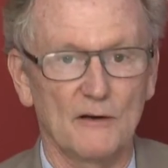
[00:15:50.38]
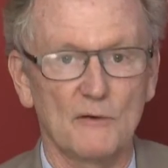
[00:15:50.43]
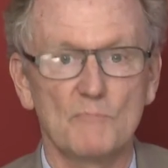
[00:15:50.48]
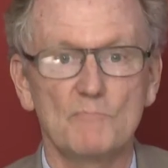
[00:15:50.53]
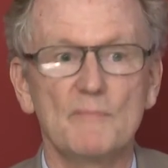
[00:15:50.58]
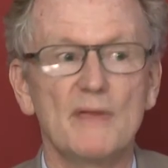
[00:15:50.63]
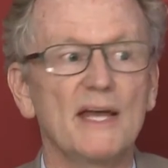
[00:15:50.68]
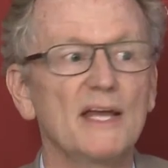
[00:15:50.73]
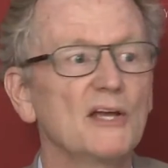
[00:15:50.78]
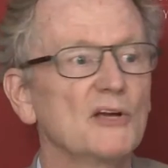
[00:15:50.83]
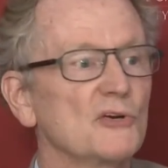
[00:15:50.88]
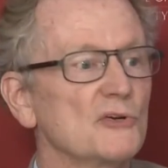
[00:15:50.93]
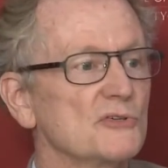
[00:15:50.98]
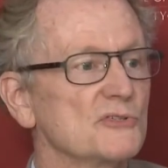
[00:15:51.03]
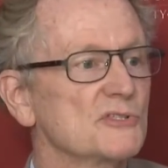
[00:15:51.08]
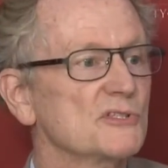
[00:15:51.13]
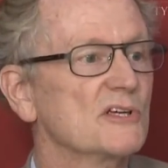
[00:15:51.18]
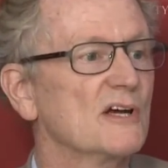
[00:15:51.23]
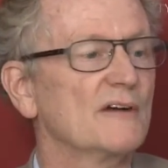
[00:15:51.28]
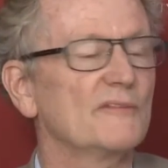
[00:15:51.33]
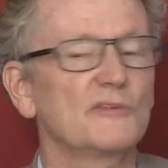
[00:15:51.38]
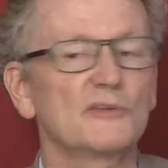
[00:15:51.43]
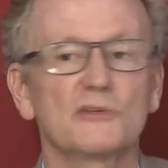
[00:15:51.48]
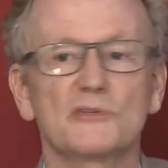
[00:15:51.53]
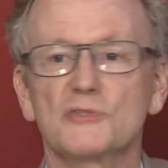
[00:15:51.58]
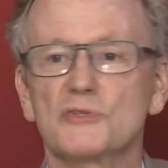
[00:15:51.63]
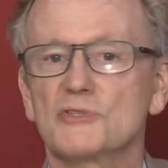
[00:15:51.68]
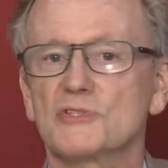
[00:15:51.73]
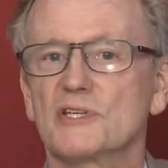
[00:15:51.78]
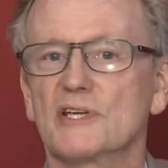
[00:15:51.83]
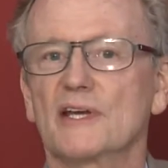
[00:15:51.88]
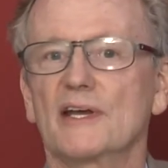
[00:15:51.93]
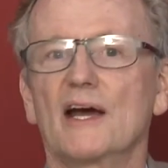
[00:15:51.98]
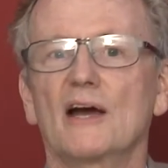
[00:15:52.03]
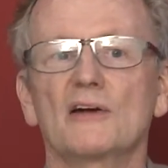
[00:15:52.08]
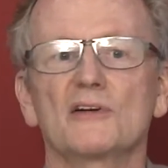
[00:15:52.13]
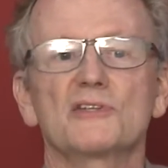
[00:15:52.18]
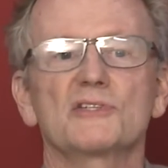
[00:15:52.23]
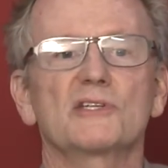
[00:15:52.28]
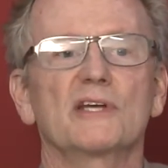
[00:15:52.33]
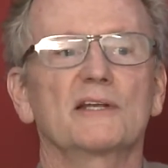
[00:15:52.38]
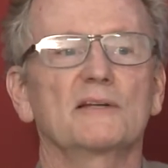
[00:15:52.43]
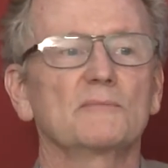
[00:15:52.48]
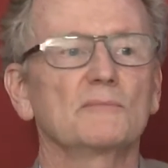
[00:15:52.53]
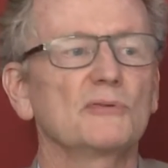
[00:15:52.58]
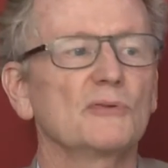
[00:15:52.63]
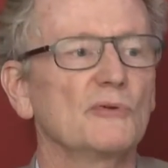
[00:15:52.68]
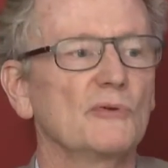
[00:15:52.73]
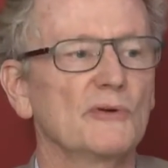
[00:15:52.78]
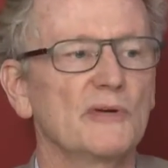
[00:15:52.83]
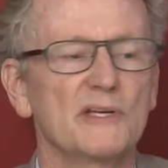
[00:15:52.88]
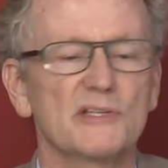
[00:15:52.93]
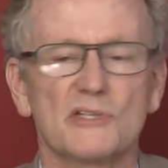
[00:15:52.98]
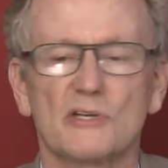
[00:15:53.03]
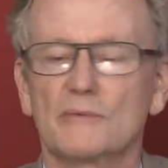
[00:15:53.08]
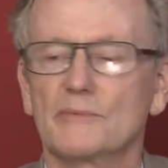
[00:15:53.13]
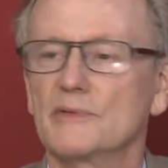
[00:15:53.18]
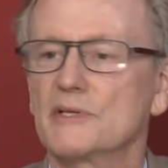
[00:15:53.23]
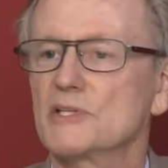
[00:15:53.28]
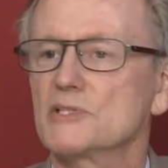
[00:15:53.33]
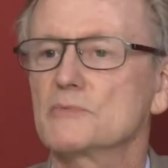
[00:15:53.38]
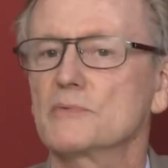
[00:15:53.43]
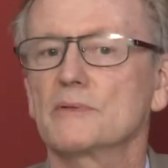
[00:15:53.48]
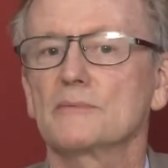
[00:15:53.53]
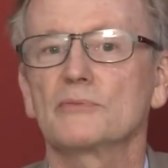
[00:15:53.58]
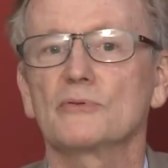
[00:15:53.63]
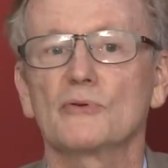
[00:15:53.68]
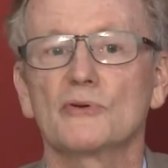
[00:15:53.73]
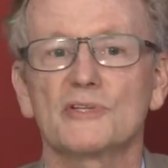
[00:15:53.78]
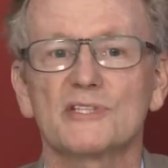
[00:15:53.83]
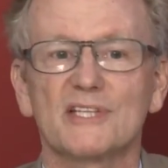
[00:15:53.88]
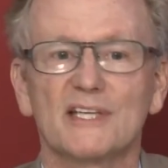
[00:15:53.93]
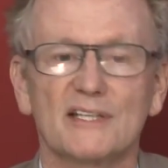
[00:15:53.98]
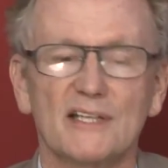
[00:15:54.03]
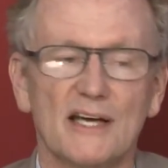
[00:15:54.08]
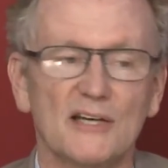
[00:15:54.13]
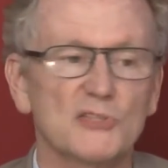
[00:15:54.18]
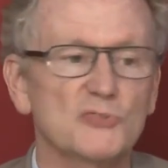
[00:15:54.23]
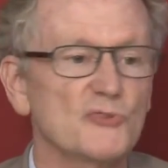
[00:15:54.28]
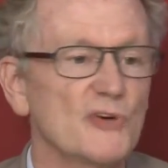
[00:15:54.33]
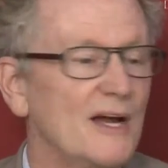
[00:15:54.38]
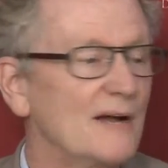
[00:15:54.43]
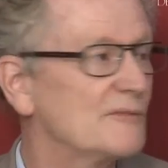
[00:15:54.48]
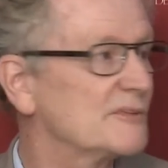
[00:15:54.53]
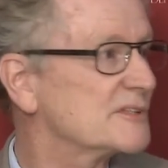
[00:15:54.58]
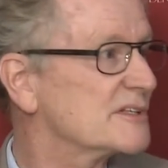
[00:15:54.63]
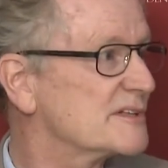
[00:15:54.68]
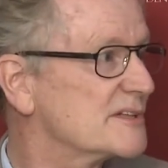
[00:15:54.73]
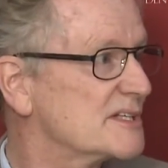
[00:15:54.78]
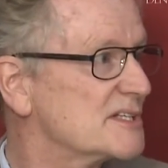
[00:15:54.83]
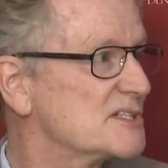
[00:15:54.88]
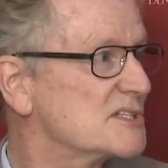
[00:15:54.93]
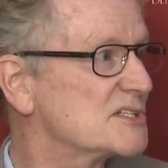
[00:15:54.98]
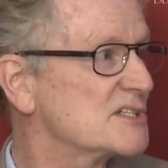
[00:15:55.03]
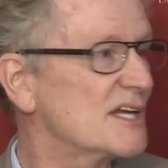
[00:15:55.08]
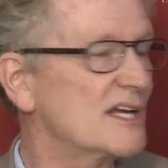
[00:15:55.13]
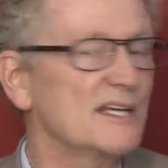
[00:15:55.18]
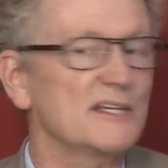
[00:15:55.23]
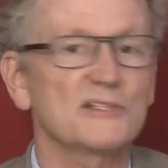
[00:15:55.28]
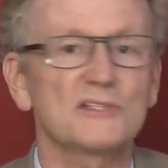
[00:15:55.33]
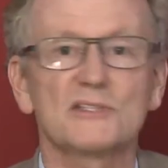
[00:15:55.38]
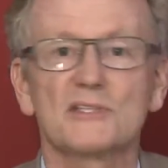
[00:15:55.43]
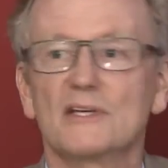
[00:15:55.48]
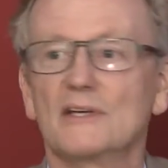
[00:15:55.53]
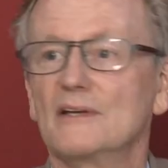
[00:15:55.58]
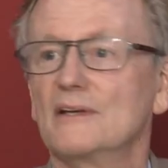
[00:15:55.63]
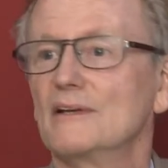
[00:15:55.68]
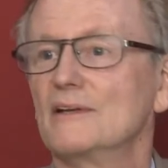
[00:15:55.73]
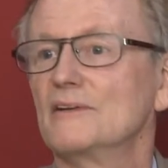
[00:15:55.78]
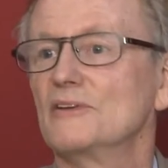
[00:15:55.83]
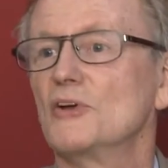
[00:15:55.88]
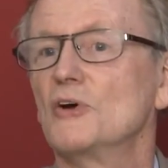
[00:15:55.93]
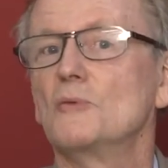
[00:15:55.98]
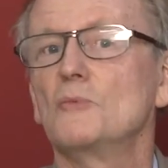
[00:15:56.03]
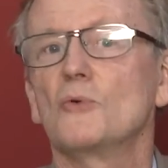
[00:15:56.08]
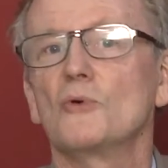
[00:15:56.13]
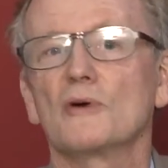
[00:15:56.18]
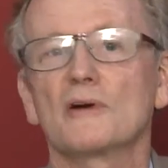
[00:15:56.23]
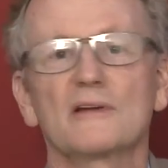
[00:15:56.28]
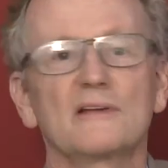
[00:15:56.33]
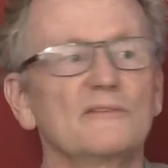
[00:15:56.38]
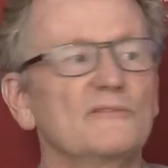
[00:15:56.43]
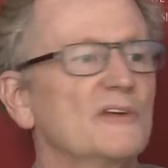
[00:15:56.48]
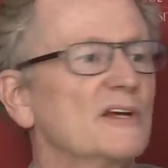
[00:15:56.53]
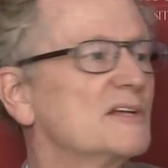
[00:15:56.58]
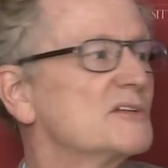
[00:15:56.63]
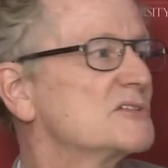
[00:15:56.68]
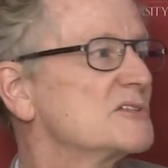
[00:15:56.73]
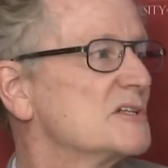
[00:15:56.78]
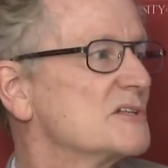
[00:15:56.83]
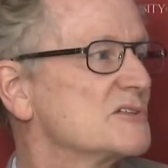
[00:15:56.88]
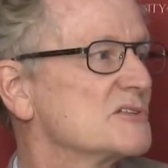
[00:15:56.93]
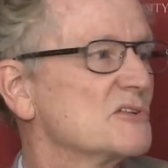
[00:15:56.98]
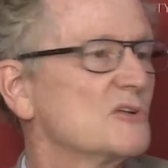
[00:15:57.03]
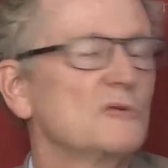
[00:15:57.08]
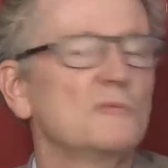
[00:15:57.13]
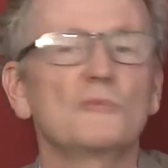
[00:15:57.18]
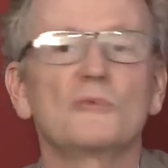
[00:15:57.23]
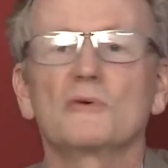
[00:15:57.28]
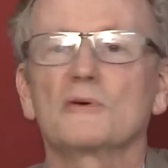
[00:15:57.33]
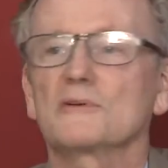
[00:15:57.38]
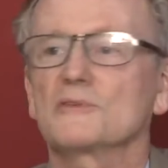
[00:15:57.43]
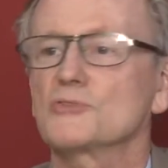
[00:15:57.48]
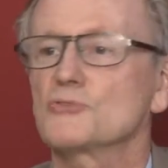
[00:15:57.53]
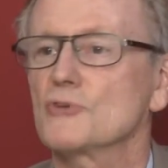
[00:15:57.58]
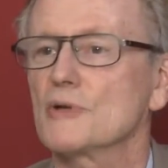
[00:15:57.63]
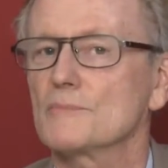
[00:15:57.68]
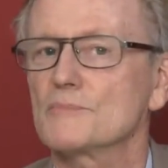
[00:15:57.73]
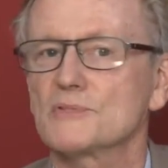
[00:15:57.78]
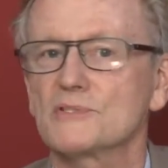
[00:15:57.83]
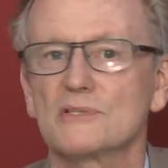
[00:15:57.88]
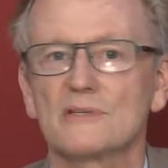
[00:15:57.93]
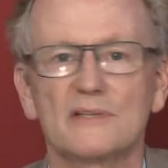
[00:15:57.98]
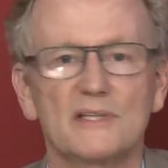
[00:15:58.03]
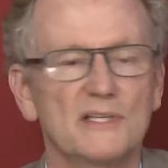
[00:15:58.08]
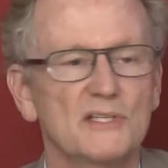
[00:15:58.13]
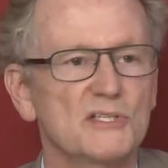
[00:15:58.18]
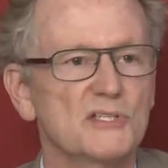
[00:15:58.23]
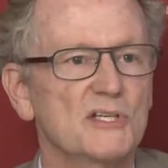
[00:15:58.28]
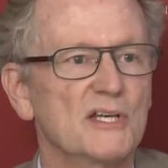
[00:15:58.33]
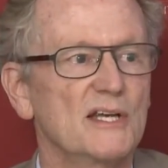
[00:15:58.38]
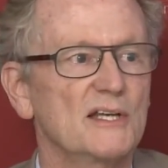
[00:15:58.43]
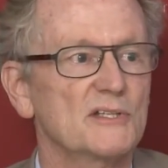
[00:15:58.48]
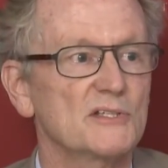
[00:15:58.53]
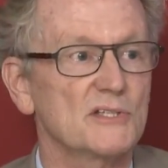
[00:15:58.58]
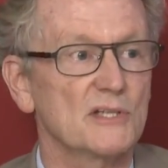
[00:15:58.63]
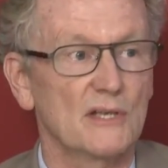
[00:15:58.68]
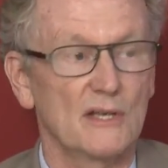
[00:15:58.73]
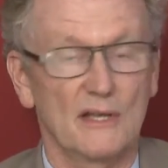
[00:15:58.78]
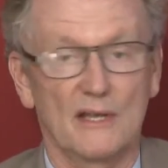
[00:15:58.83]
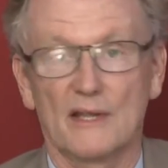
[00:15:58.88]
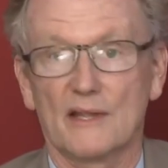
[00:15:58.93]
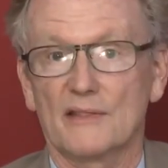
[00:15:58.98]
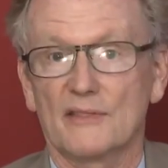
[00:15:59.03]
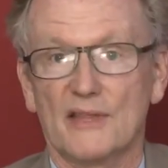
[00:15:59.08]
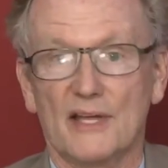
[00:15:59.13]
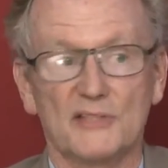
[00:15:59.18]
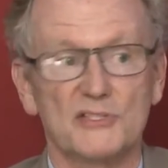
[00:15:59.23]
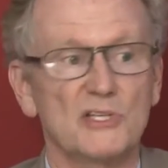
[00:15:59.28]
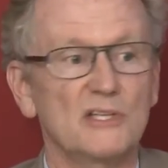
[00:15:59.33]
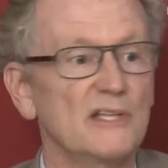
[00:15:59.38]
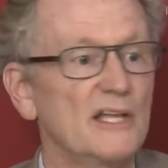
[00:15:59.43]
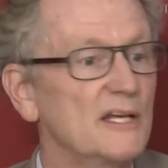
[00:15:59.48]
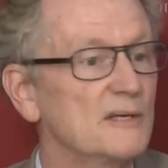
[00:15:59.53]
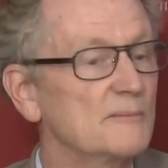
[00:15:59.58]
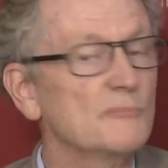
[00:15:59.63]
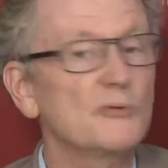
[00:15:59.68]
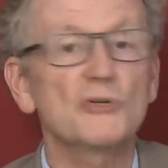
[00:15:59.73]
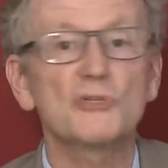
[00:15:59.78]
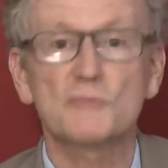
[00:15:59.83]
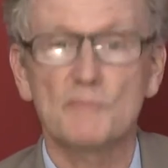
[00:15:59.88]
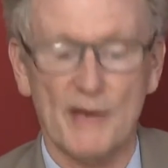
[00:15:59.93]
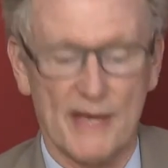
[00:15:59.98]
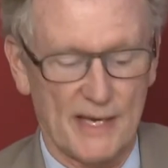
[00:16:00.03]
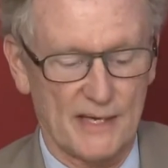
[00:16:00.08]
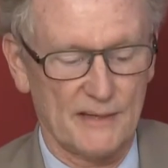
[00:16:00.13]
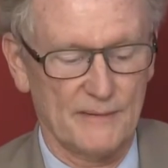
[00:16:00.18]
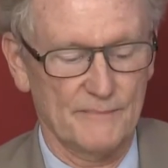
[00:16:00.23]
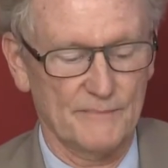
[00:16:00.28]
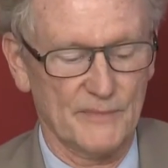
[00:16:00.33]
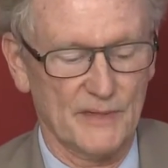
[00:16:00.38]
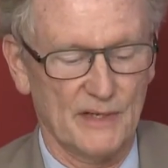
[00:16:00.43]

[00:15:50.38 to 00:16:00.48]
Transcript: mayors, governors who say our state employees, our municipal employees cannot travel to these states, no more conventions, no more trips to these states. That's a lot of pushback.